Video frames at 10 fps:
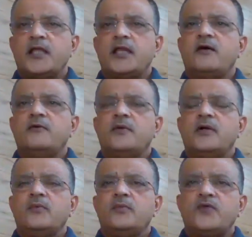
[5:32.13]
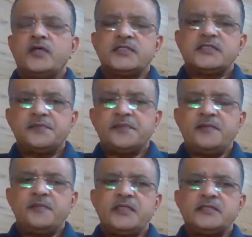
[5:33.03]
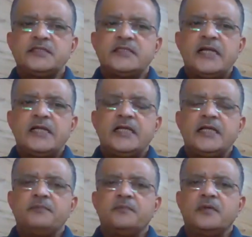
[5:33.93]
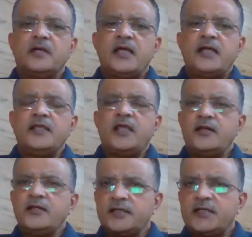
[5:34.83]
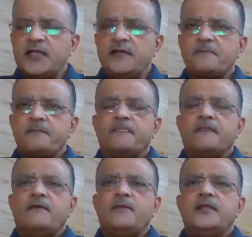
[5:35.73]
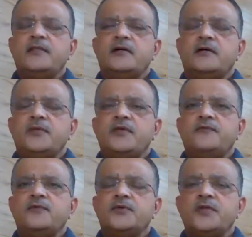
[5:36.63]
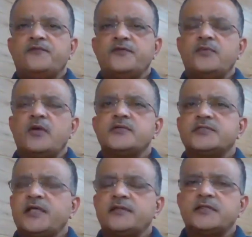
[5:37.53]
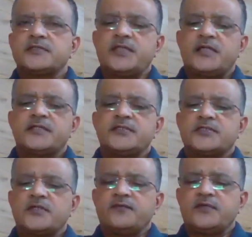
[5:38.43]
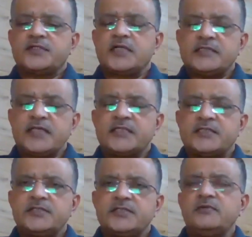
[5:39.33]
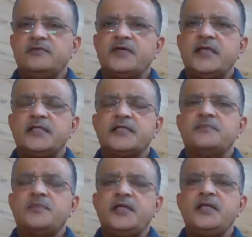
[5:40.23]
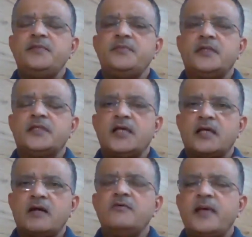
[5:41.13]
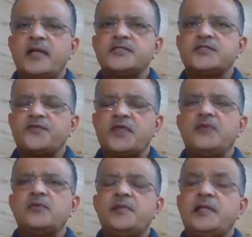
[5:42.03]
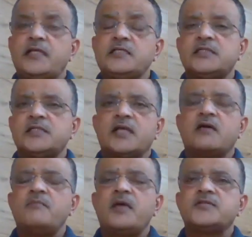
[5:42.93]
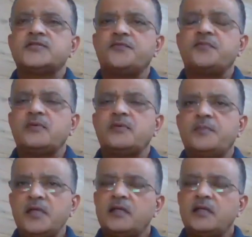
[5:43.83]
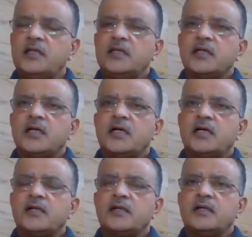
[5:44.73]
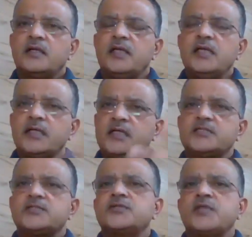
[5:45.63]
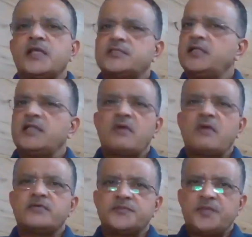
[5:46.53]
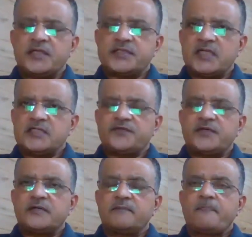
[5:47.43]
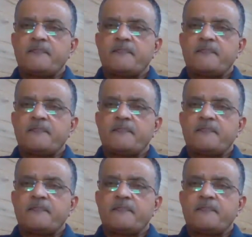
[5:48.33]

Now, what this simply means is that at the end of the day, when if you want to check the status of the transactions, you will find that the account balance of A will be less, and the account balance of B will be increased to the extent the amount is being transferred.